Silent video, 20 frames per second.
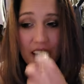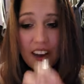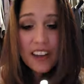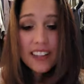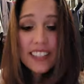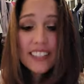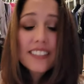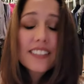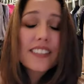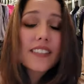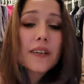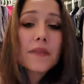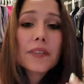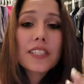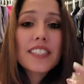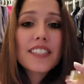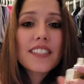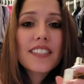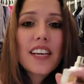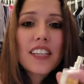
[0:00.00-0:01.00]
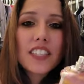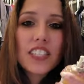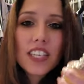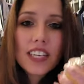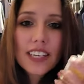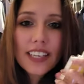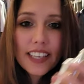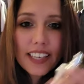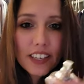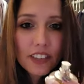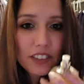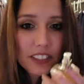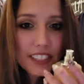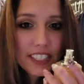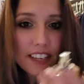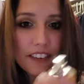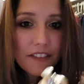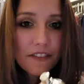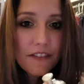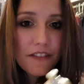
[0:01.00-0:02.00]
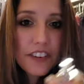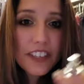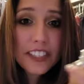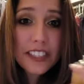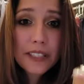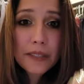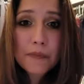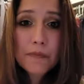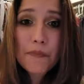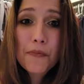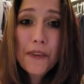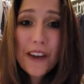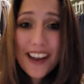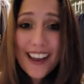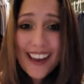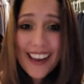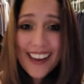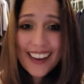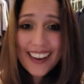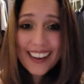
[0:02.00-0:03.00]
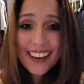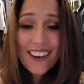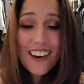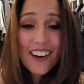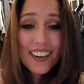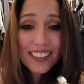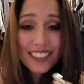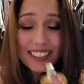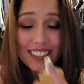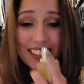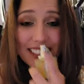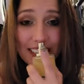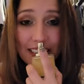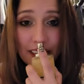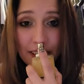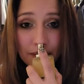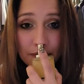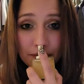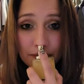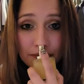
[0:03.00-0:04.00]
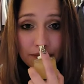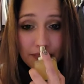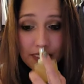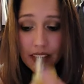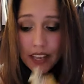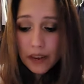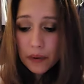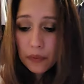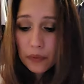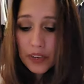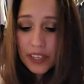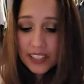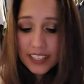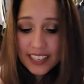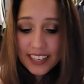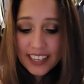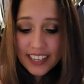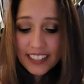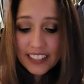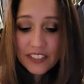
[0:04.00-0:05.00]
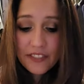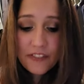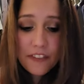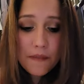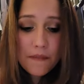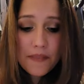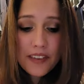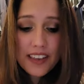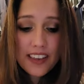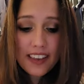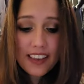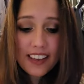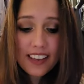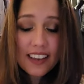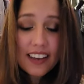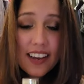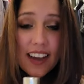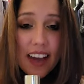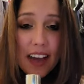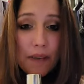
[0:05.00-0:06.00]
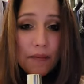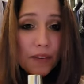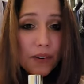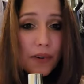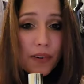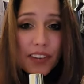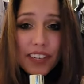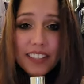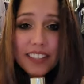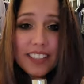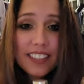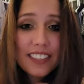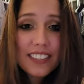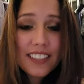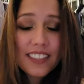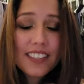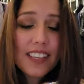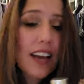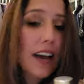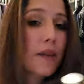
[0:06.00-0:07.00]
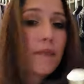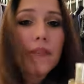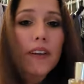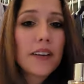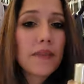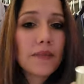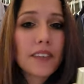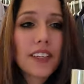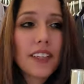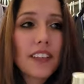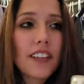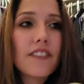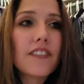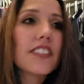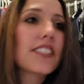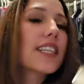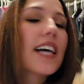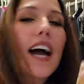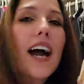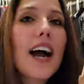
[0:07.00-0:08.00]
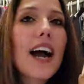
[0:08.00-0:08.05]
This is gonna be such a guilty free spray, honestly. It really is for me. I'm going to just, I bet I'm gonna love this.